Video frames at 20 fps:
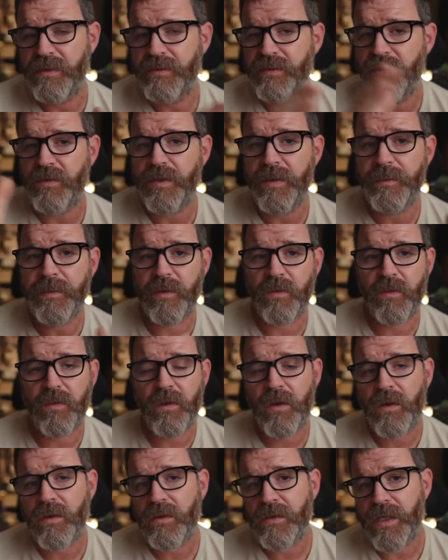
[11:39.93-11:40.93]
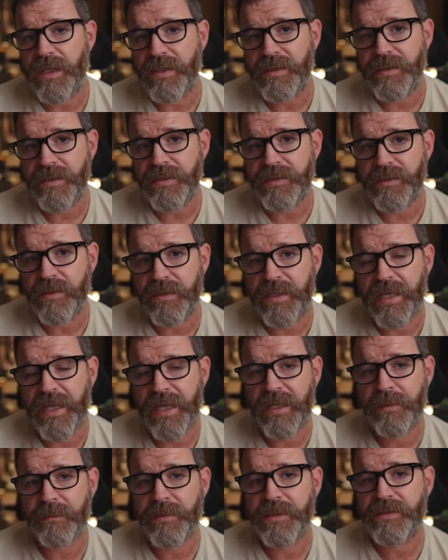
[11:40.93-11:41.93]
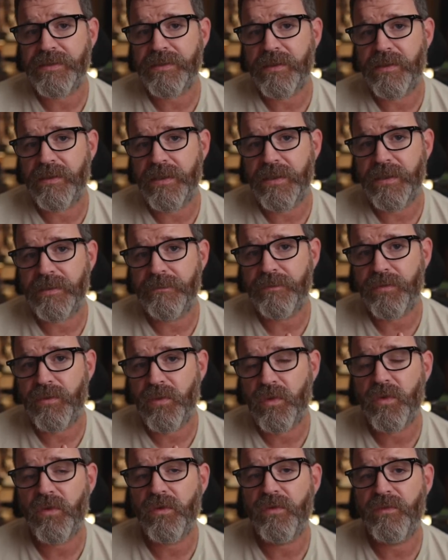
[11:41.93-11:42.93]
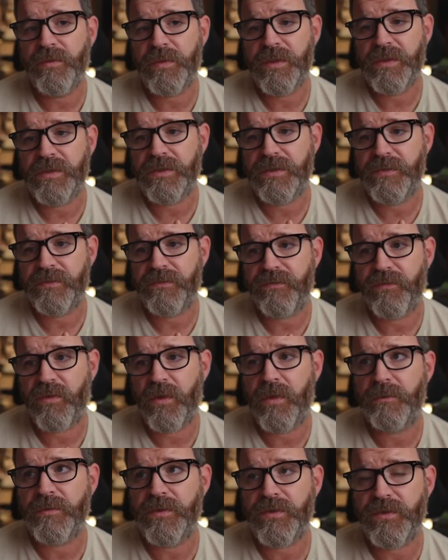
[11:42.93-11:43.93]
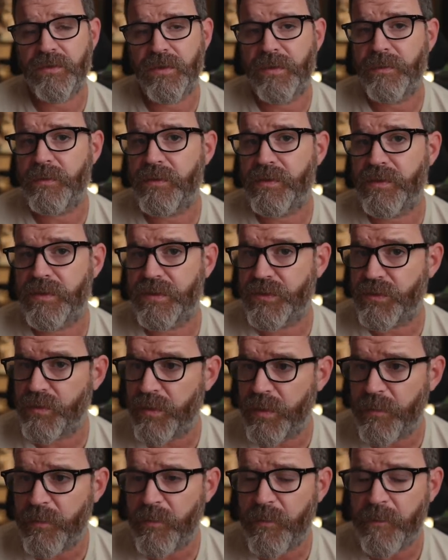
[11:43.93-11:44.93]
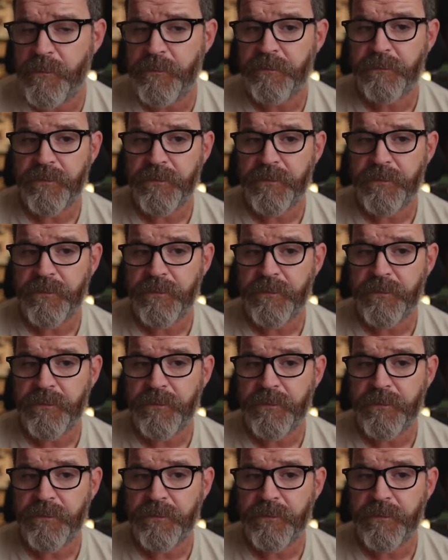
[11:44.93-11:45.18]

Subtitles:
Don't get me wrong, I think there can be sonic improvements from streamer to streamer.